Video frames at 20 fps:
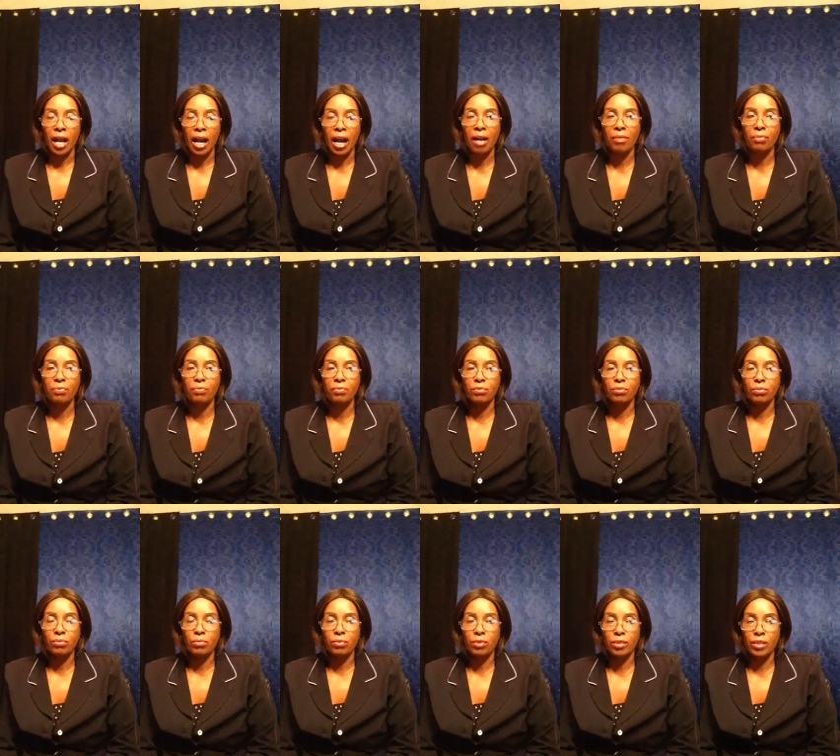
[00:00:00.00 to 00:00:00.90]
uh,
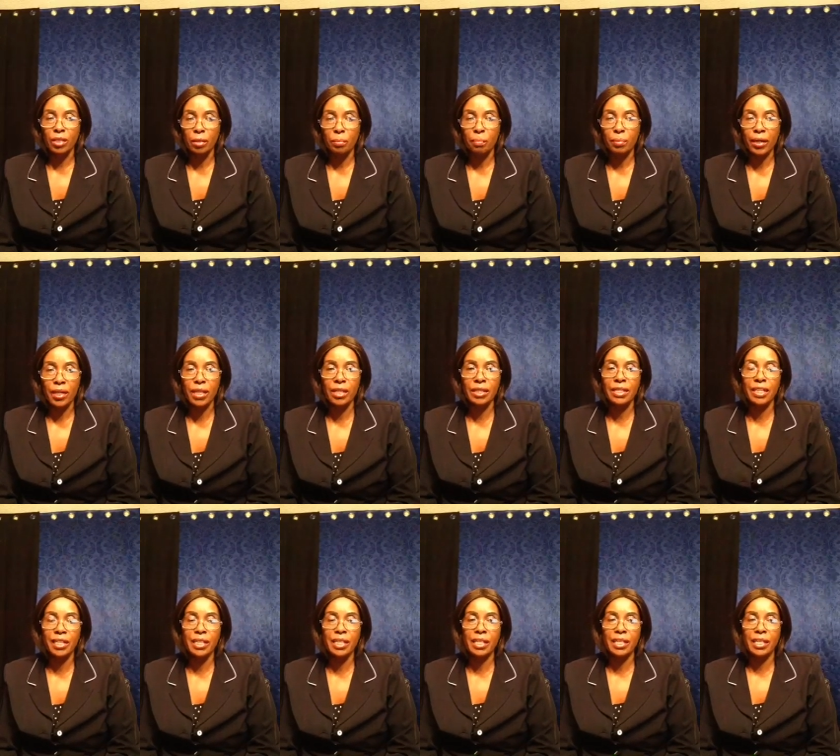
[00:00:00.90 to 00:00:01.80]

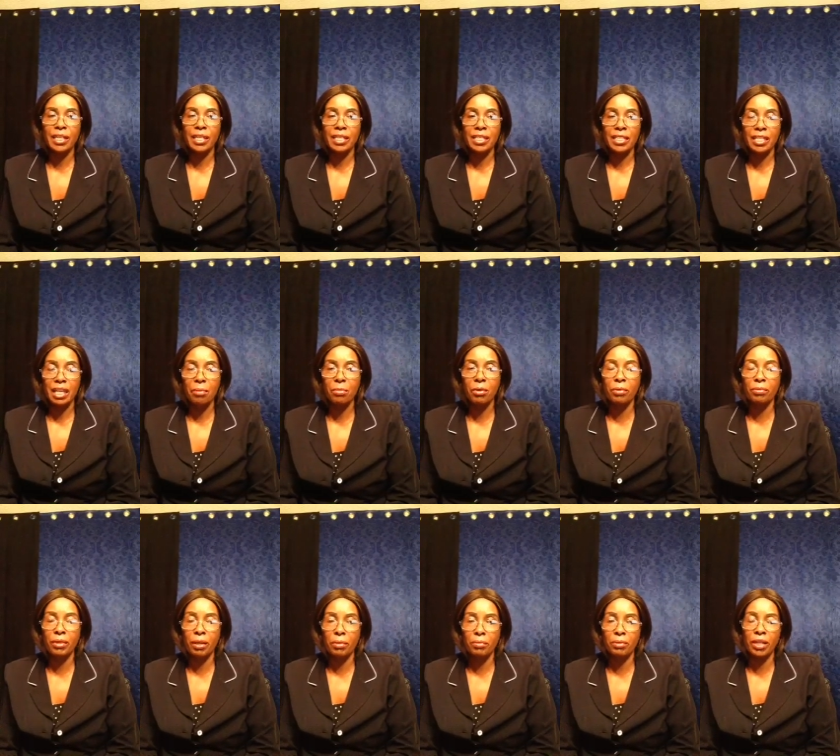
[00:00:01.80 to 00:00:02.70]
separated, some
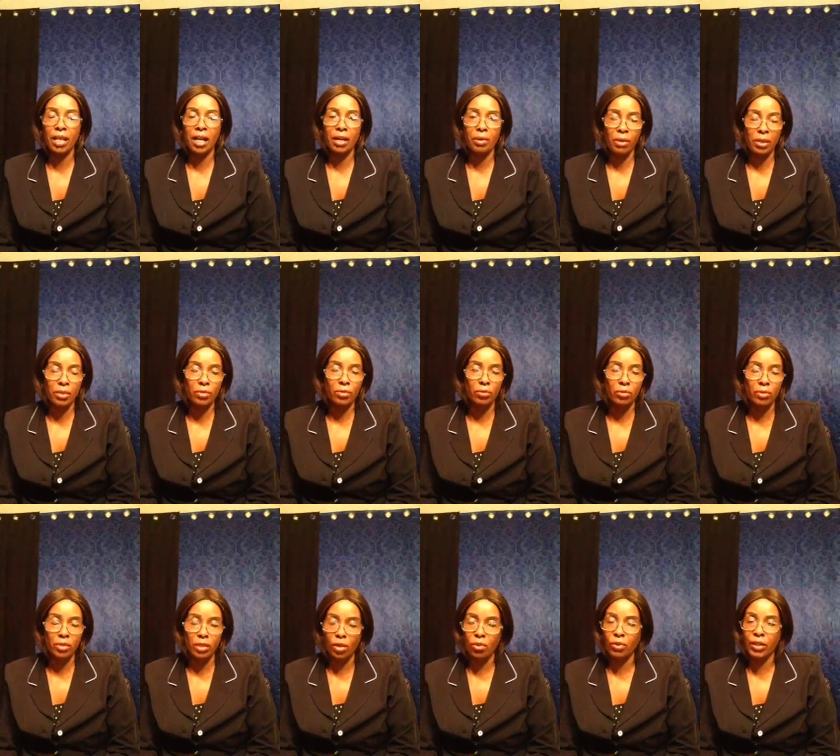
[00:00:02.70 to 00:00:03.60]
of them, they are going to
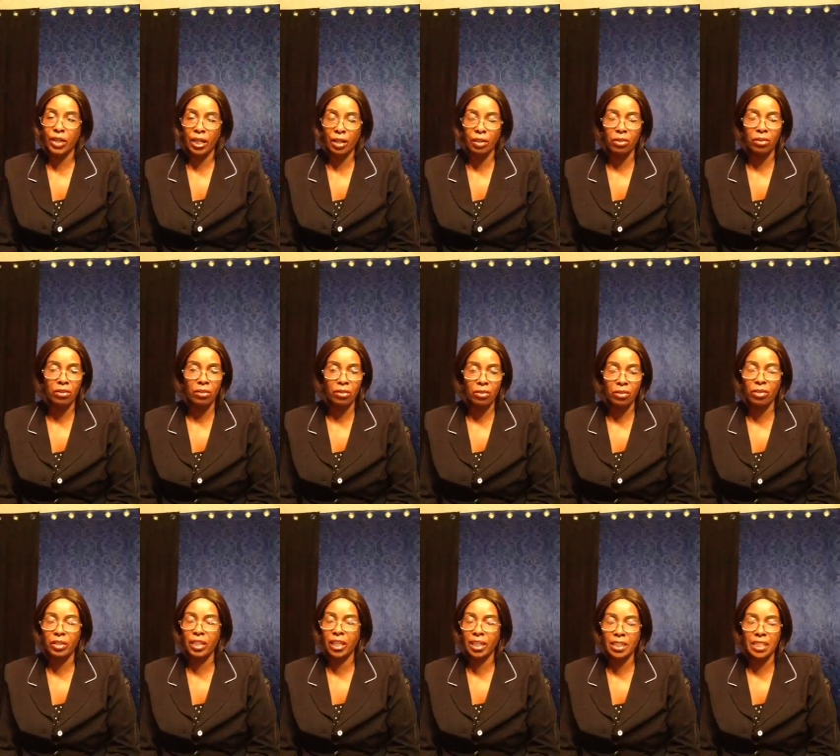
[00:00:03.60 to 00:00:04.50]

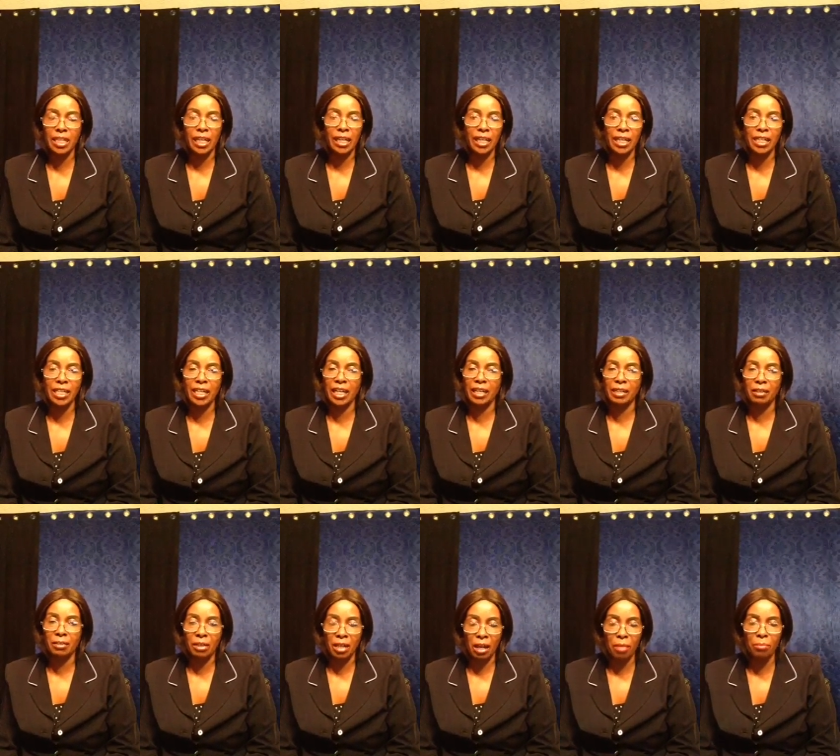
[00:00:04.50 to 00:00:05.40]
reconnect again
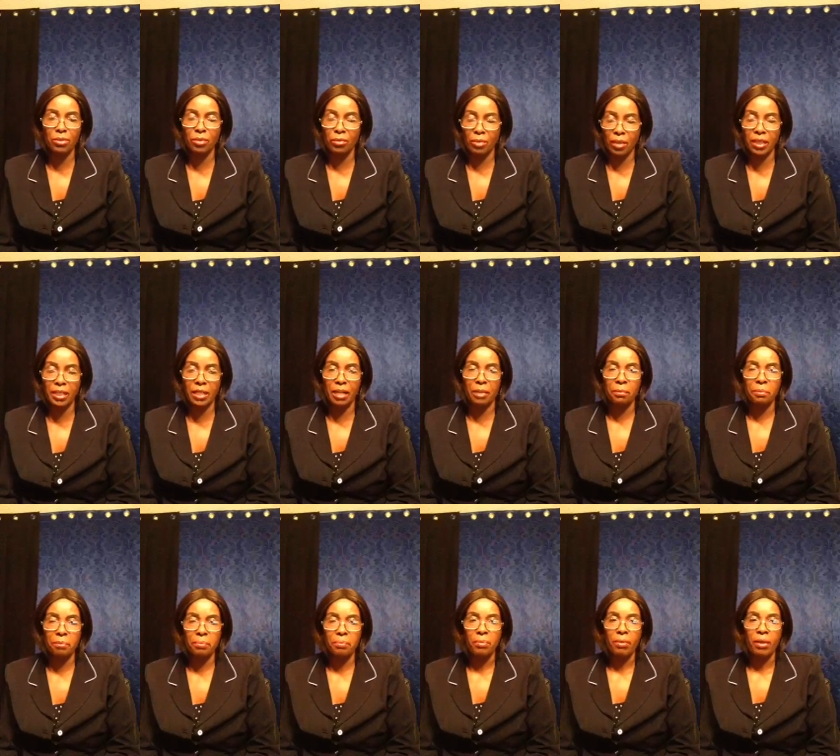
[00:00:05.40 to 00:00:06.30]
and come together.
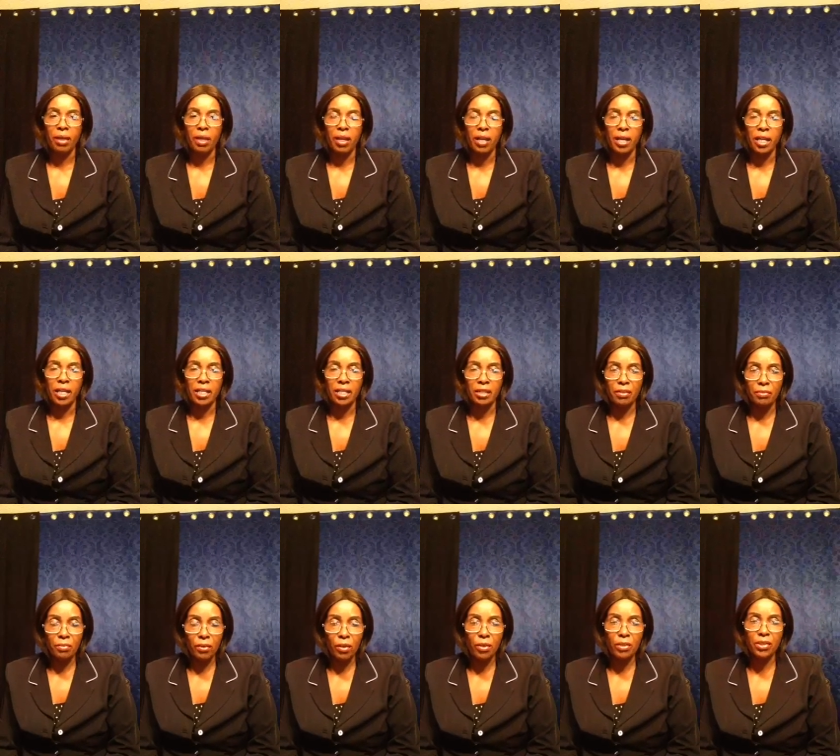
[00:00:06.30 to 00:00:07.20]

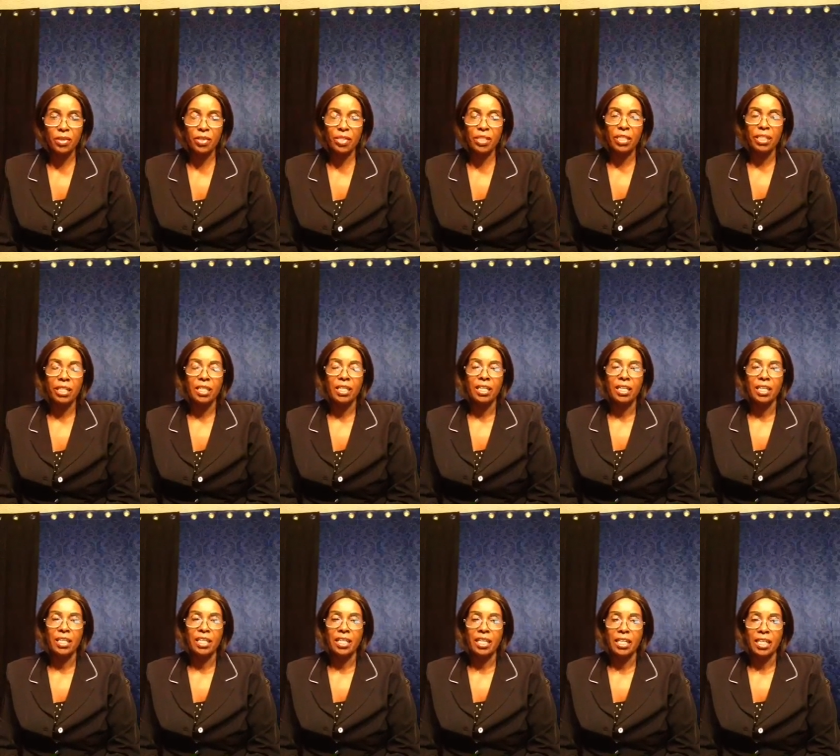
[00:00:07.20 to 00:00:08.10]
Divorce,
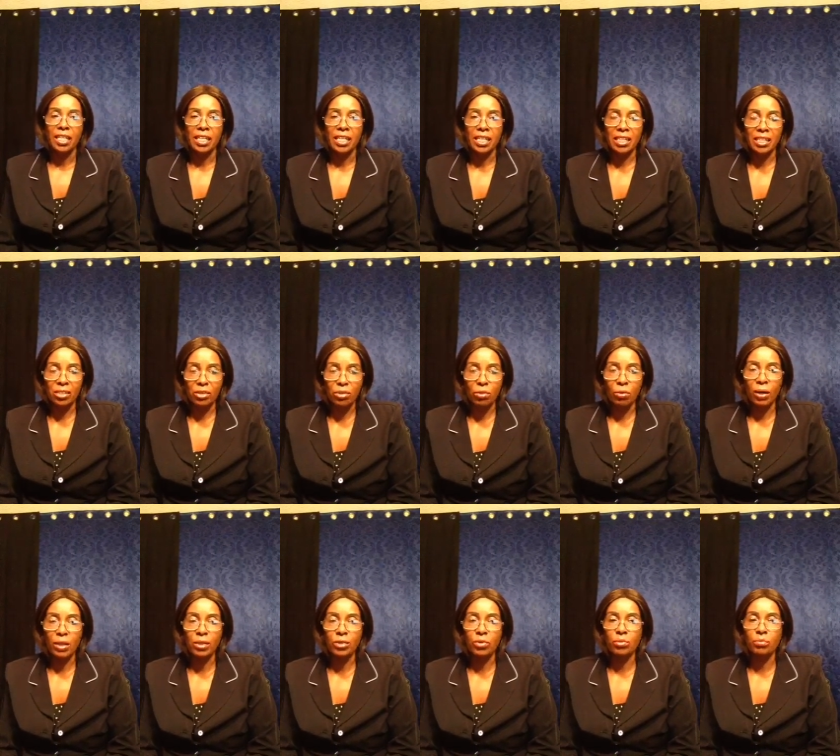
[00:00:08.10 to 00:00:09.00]
it's
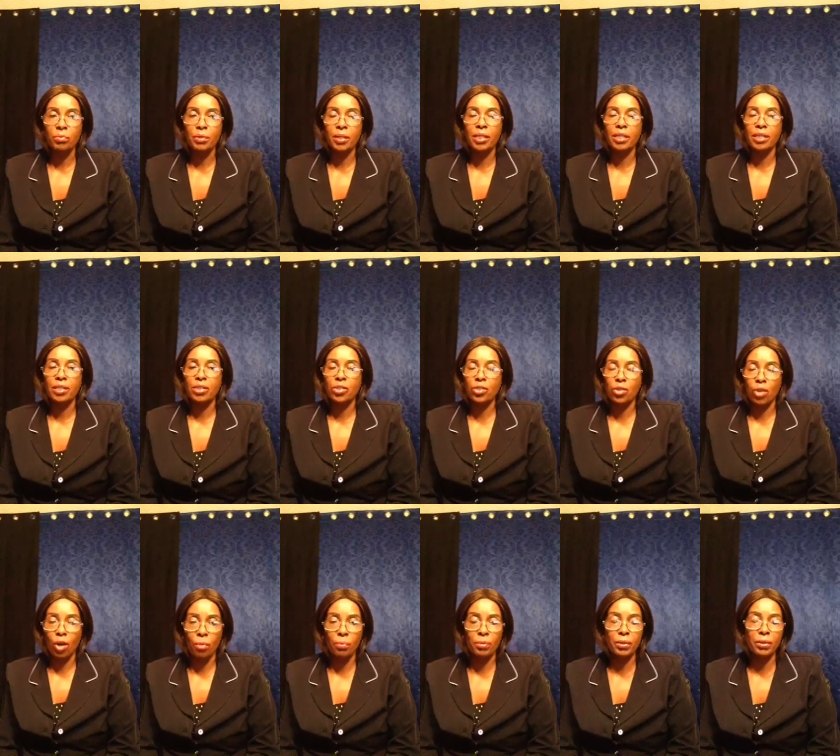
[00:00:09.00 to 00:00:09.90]
going to be
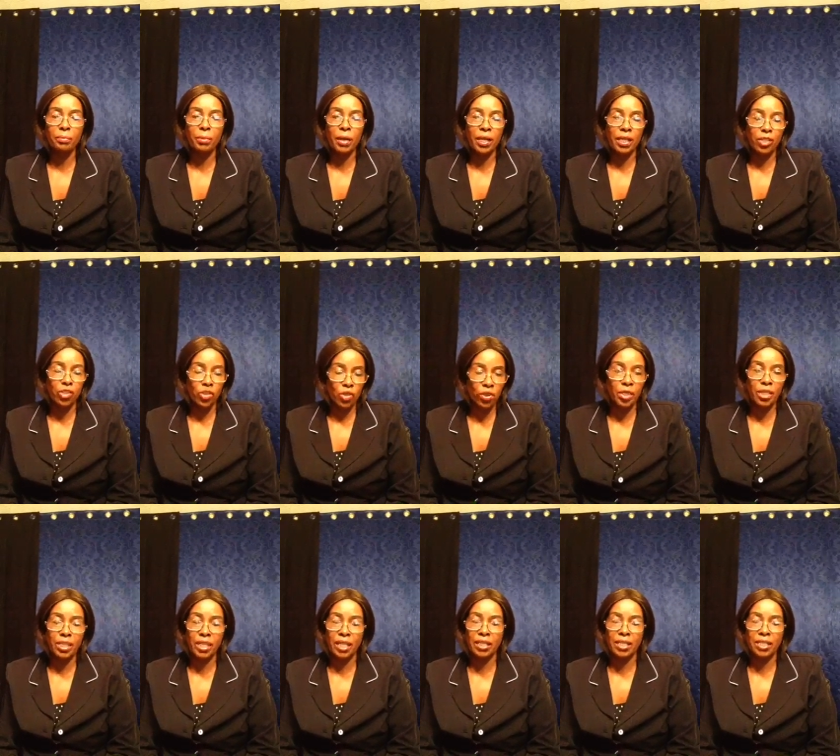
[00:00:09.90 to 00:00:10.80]
stopped by
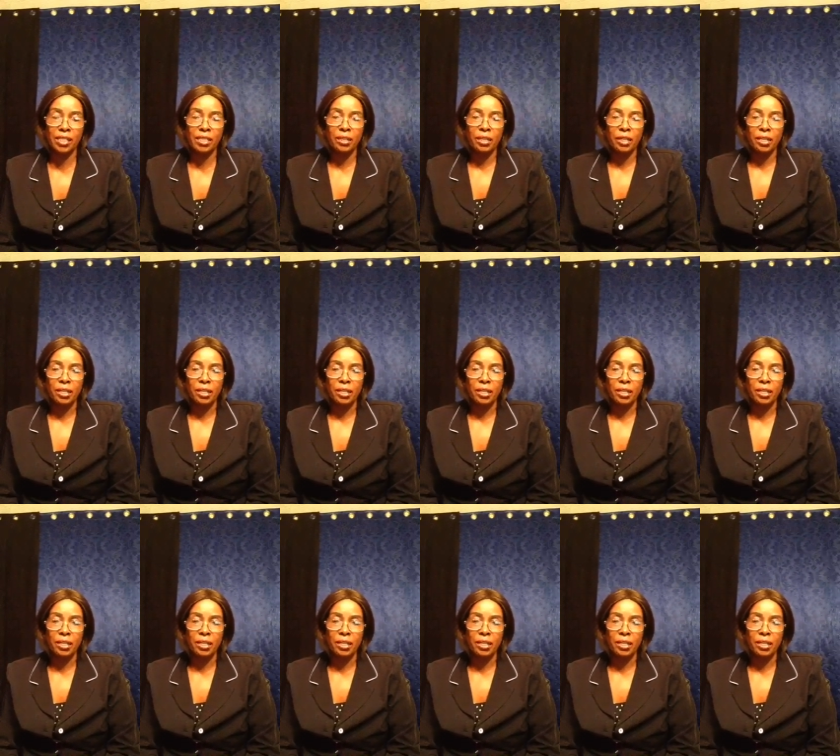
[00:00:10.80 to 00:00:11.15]
Jesus.